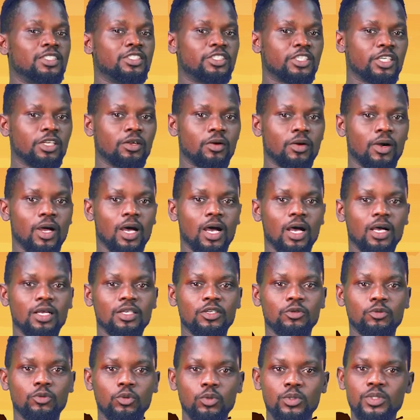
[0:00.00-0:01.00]
General
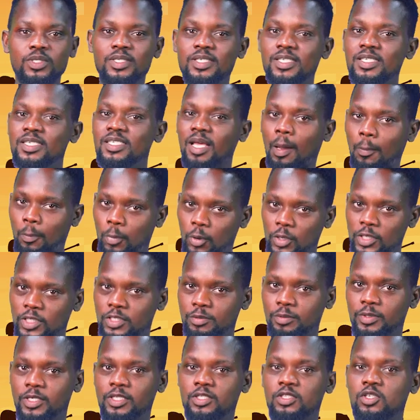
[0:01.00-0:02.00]
Ironsi's
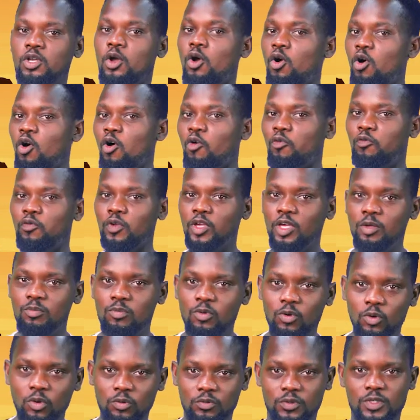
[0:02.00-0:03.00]
appointment of
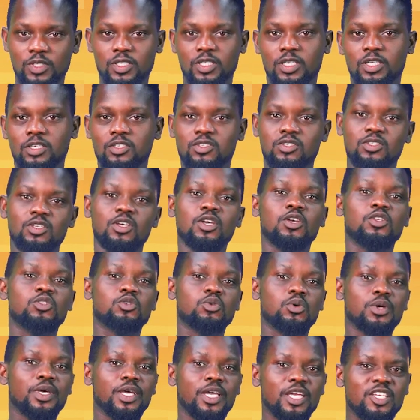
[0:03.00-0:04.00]
Igbo officers
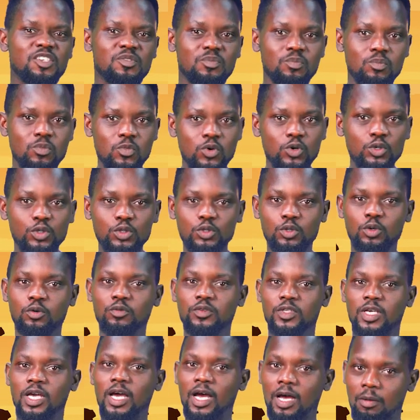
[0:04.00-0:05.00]
to head most
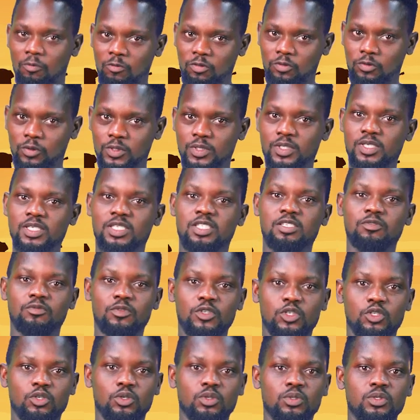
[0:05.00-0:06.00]
of the armed forces
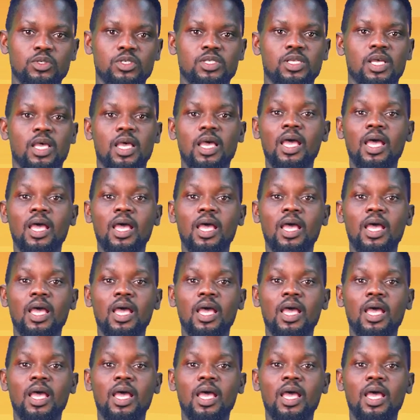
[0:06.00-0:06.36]
divisions